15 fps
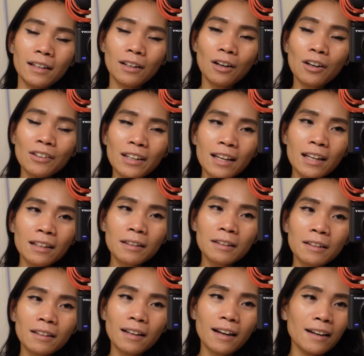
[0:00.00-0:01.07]
on it.
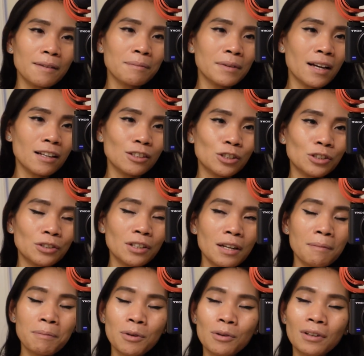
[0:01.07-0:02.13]
I'm not sure
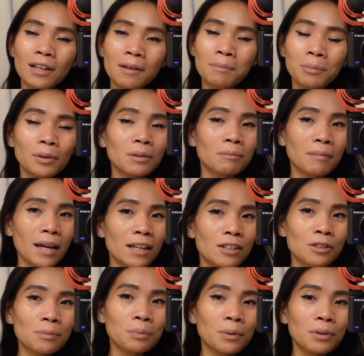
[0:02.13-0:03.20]
if you can put
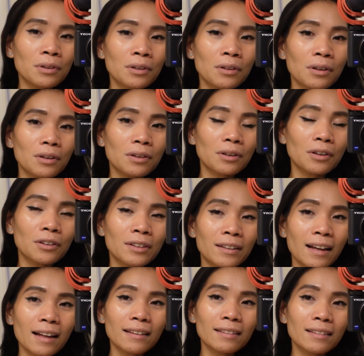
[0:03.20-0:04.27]
microphone on
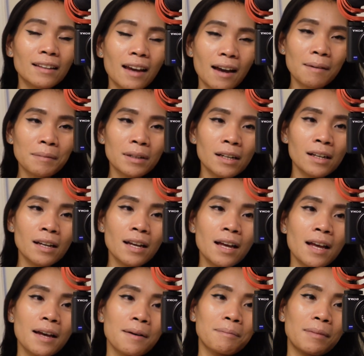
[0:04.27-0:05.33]
that camera,
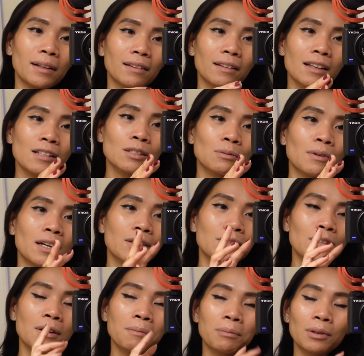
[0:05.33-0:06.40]
but this one
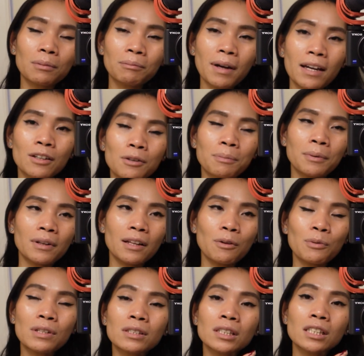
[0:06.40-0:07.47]
you can put microphone in,
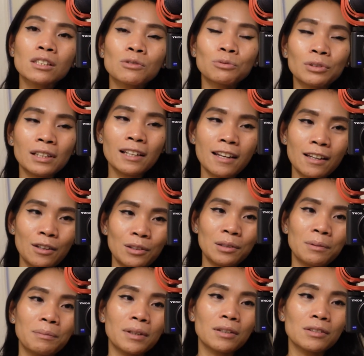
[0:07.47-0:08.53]
which is really
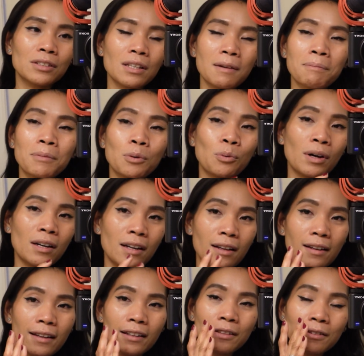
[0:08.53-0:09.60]
good because if you
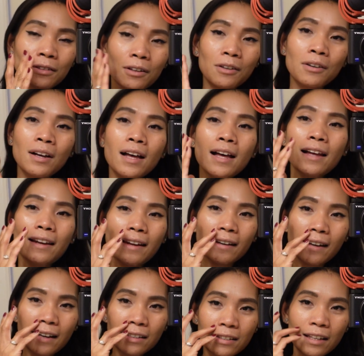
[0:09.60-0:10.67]
wanna, like, you know, like
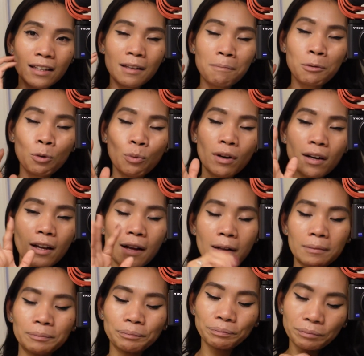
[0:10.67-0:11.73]
I said, if you
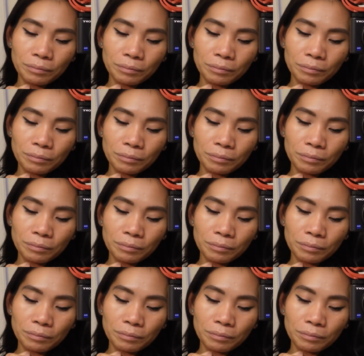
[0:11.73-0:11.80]
wanna,